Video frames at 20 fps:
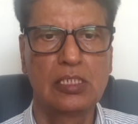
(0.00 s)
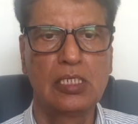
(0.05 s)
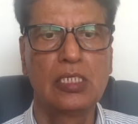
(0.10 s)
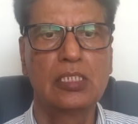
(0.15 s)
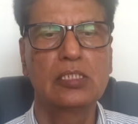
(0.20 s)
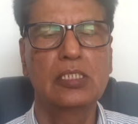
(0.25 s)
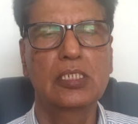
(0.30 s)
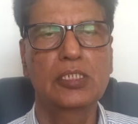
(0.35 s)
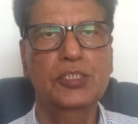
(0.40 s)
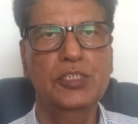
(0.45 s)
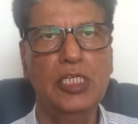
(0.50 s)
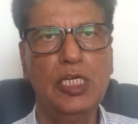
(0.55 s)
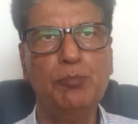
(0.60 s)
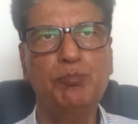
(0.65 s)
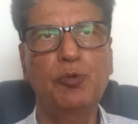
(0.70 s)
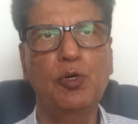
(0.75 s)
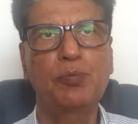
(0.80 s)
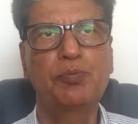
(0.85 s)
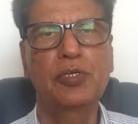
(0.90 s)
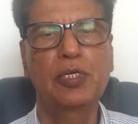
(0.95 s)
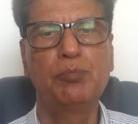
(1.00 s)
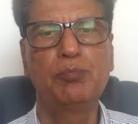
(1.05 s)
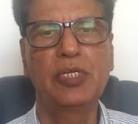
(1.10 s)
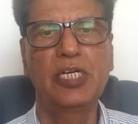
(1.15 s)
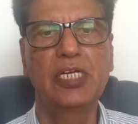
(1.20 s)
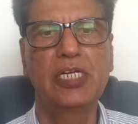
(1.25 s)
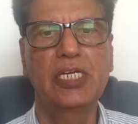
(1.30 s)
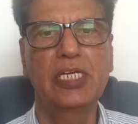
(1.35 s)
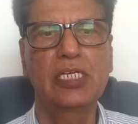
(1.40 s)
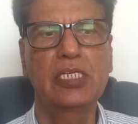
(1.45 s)
The shape of a
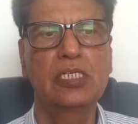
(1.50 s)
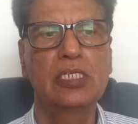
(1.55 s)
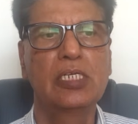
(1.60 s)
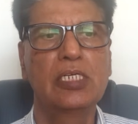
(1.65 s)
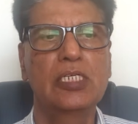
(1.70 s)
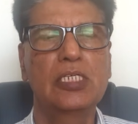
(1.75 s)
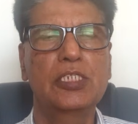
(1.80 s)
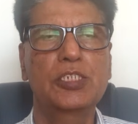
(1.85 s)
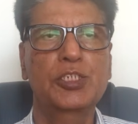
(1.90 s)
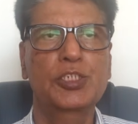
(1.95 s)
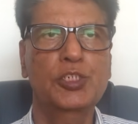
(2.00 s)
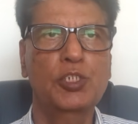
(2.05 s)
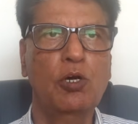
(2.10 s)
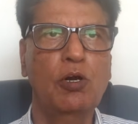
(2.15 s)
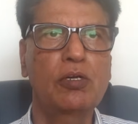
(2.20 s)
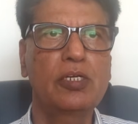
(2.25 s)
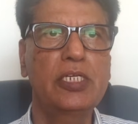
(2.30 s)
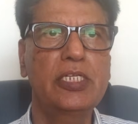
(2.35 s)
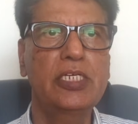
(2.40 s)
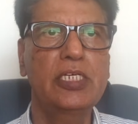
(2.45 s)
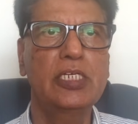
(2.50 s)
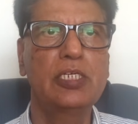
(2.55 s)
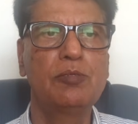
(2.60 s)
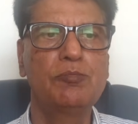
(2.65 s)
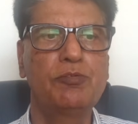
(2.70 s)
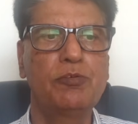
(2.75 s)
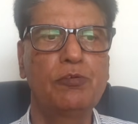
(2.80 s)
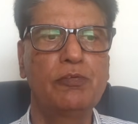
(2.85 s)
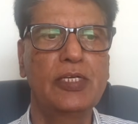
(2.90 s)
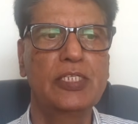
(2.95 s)
building strongly
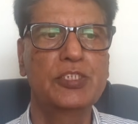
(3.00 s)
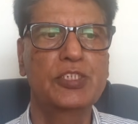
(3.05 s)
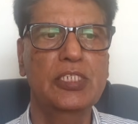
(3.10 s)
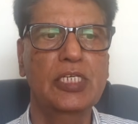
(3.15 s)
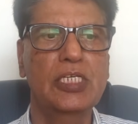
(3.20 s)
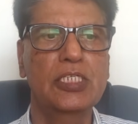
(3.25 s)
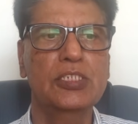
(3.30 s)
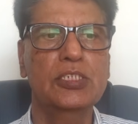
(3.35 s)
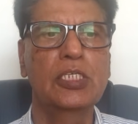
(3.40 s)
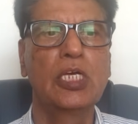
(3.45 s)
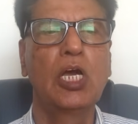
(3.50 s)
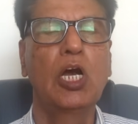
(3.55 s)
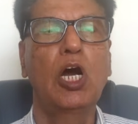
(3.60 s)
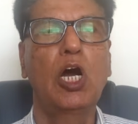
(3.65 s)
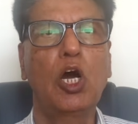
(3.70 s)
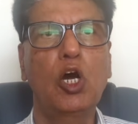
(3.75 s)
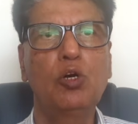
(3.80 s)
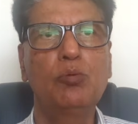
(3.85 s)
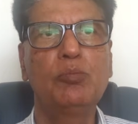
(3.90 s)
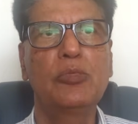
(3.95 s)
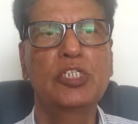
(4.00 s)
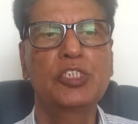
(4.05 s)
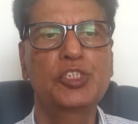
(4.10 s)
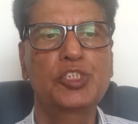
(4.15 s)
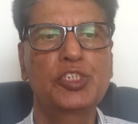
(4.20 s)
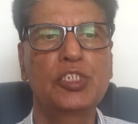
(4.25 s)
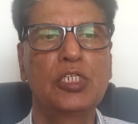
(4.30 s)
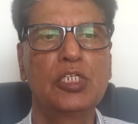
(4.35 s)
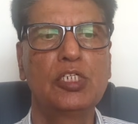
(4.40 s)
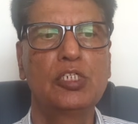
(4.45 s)
influences how
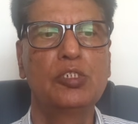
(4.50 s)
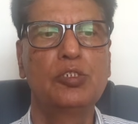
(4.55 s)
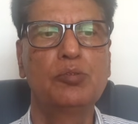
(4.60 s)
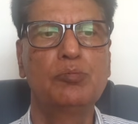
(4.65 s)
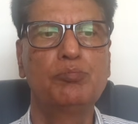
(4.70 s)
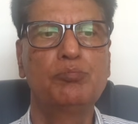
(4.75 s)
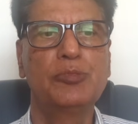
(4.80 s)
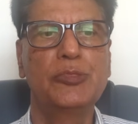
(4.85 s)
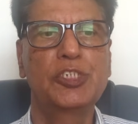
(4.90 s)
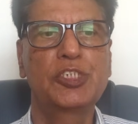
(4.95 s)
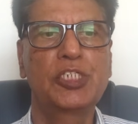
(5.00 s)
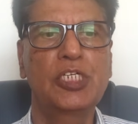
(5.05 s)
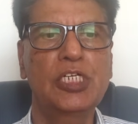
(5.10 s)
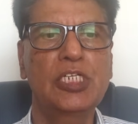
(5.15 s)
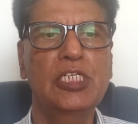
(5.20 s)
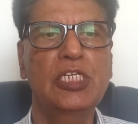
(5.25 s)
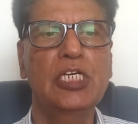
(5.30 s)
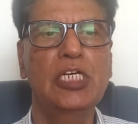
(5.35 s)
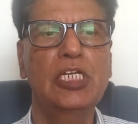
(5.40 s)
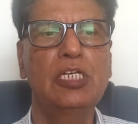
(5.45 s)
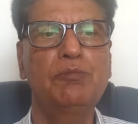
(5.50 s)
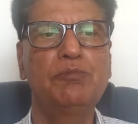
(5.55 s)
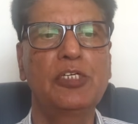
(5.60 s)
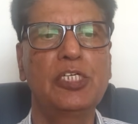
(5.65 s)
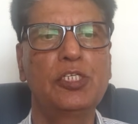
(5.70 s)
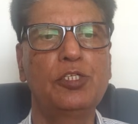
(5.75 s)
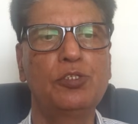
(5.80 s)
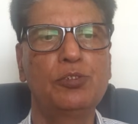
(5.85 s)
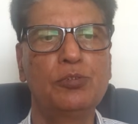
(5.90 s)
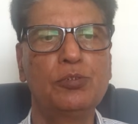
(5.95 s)
much material we
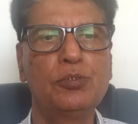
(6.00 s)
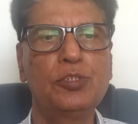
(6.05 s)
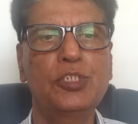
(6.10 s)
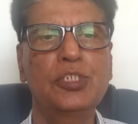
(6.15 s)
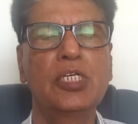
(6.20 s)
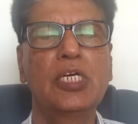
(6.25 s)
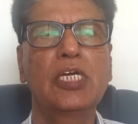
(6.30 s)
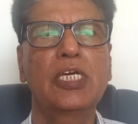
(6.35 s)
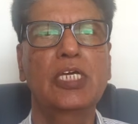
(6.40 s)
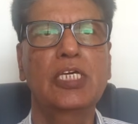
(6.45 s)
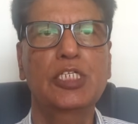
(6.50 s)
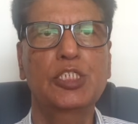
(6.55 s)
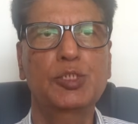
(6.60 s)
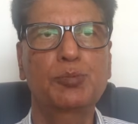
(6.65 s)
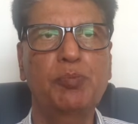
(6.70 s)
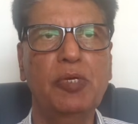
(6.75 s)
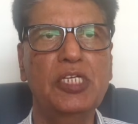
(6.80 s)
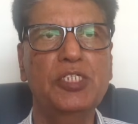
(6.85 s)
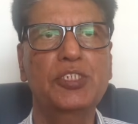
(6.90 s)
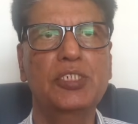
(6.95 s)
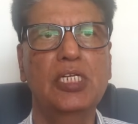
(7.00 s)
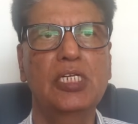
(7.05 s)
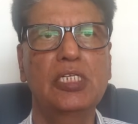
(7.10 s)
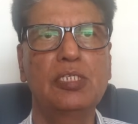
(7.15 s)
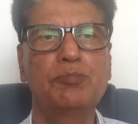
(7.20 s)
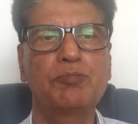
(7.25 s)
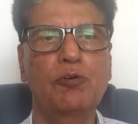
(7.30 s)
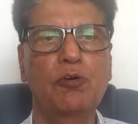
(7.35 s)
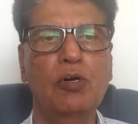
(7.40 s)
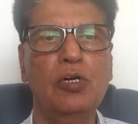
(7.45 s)
use,
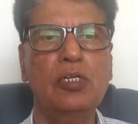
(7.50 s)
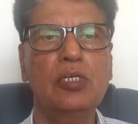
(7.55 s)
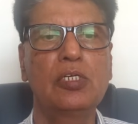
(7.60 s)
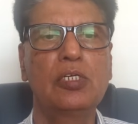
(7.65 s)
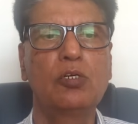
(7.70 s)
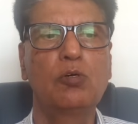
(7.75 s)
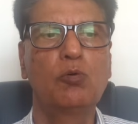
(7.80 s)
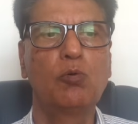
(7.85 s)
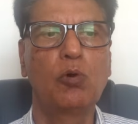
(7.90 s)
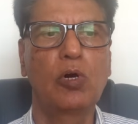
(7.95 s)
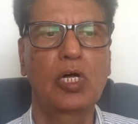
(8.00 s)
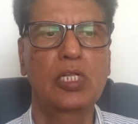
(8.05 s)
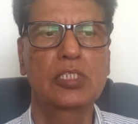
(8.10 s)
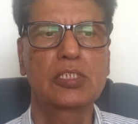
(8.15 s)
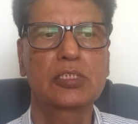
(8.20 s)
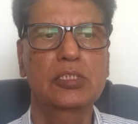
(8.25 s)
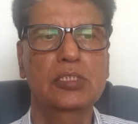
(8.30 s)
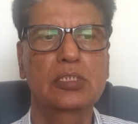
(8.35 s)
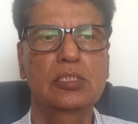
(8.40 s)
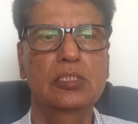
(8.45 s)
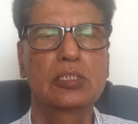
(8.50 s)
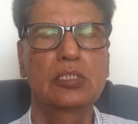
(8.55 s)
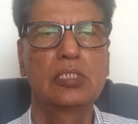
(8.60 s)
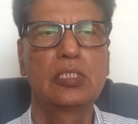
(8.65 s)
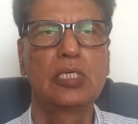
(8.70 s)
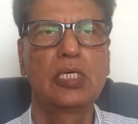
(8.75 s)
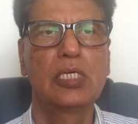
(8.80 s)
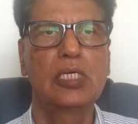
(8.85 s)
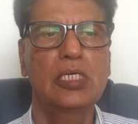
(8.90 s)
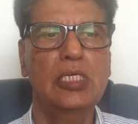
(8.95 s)
especially for walls.
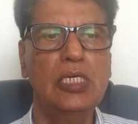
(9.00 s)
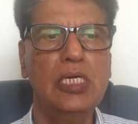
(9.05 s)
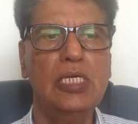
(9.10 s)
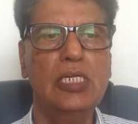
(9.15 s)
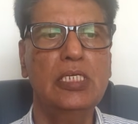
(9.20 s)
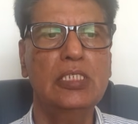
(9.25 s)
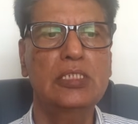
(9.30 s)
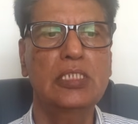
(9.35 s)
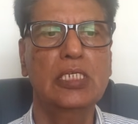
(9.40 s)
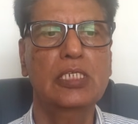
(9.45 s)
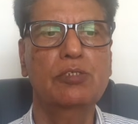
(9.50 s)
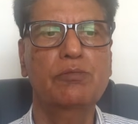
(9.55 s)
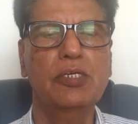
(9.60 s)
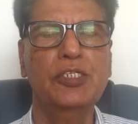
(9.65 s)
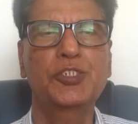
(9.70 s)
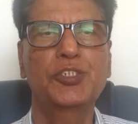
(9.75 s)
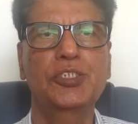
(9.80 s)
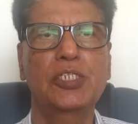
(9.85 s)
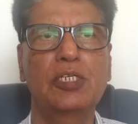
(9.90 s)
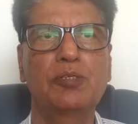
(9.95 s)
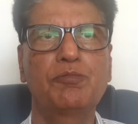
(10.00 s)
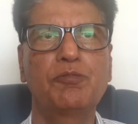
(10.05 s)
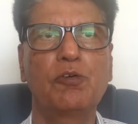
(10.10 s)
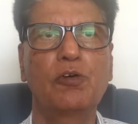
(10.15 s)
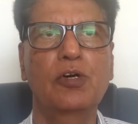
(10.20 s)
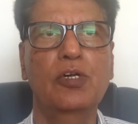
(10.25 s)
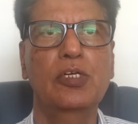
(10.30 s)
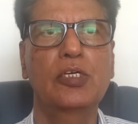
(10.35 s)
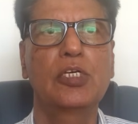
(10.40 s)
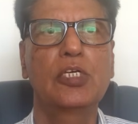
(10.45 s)
Here is a question
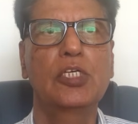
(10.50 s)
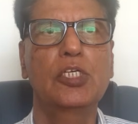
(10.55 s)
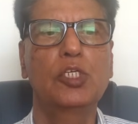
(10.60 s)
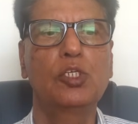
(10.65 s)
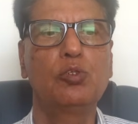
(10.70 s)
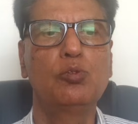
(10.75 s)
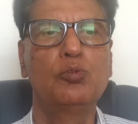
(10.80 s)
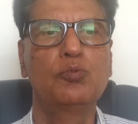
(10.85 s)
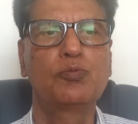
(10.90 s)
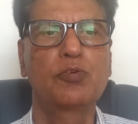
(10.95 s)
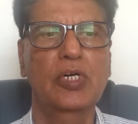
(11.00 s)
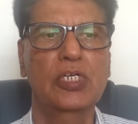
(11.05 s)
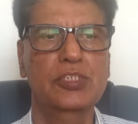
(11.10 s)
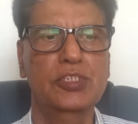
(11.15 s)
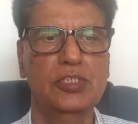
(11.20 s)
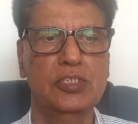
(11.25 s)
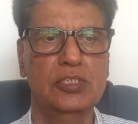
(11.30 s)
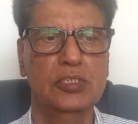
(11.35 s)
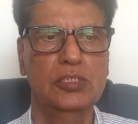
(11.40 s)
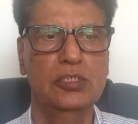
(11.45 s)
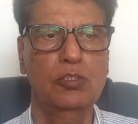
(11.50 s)
for you first.